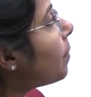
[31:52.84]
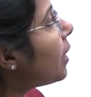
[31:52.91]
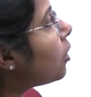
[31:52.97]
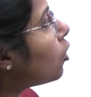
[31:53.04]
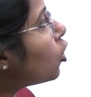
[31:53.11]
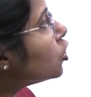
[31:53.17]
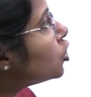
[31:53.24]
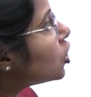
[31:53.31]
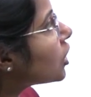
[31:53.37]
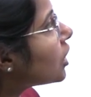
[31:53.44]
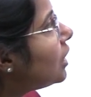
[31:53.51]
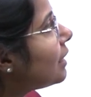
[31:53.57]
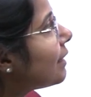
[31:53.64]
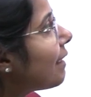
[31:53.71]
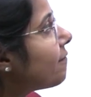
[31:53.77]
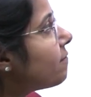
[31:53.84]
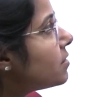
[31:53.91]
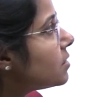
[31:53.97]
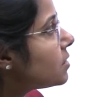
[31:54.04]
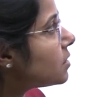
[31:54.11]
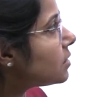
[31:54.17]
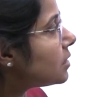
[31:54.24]
biological
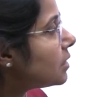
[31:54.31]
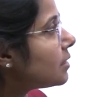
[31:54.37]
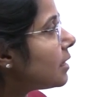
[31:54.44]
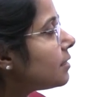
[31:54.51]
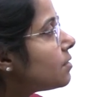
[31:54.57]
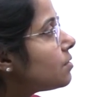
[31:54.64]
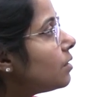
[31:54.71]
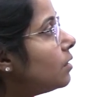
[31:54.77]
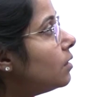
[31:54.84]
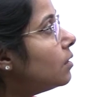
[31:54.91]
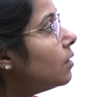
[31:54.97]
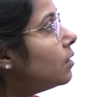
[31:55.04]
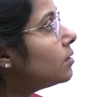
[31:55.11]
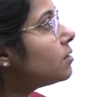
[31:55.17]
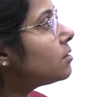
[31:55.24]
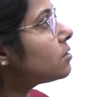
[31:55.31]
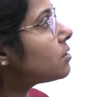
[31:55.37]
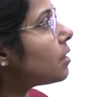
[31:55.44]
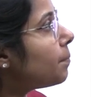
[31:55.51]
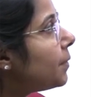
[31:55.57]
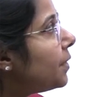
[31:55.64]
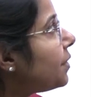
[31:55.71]
diversity, that is the Earth
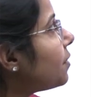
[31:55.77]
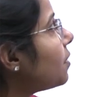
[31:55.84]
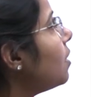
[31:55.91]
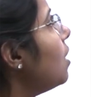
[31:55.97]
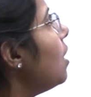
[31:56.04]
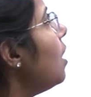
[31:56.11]
Summit,